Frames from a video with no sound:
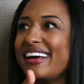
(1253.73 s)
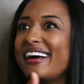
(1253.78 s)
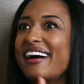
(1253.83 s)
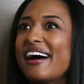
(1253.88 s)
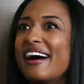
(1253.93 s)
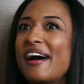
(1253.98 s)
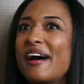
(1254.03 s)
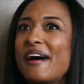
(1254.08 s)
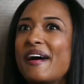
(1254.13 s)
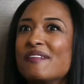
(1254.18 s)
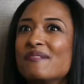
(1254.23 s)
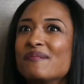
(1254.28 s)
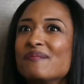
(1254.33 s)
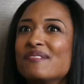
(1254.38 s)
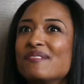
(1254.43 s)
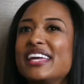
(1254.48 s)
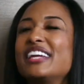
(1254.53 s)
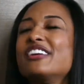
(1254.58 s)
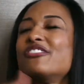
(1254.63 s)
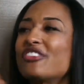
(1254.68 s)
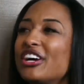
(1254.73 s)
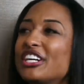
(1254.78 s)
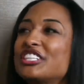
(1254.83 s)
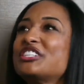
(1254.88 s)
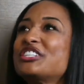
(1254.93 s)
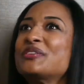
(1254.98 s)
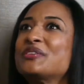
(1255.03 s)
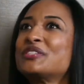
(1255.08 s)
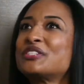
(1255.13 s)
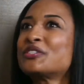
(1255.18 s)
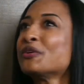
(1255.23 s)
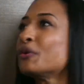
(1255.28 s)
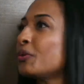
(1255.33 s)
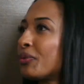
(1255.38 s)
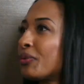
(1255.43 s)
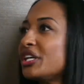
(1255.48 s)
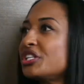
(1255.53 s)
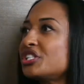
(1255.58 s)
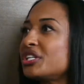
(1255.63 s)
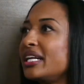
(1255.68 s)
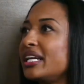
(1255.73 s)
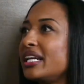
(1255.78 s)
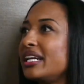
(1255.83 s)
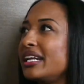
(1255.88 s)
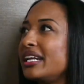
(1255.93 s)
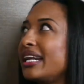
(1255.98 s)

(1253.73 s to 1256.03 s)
And in Russia, it was so appreciated.